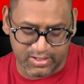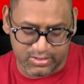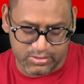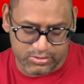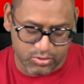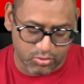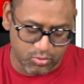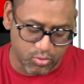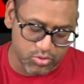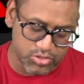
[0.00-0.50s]
The
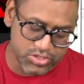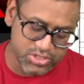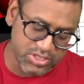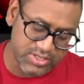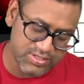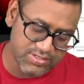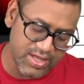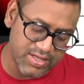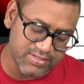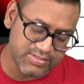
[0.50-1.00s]
question is
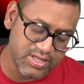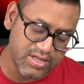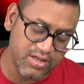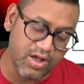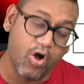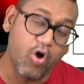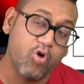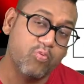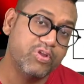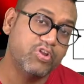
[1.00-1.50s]
asking
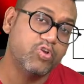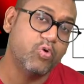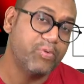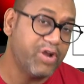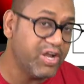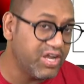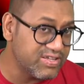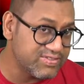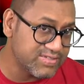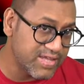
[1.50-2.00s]
how many
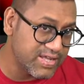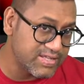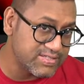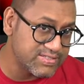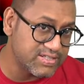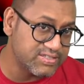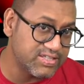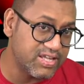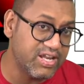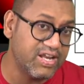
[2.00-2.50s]
operating cycles are
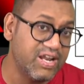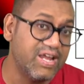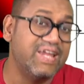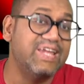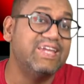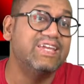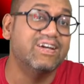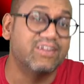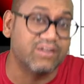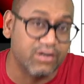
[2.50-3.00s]
there in a
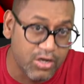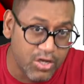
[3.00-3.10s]
year.